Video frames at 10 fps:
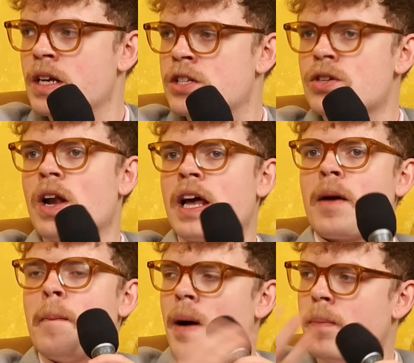It's not like
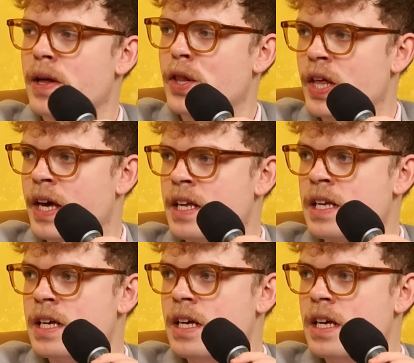a public thing.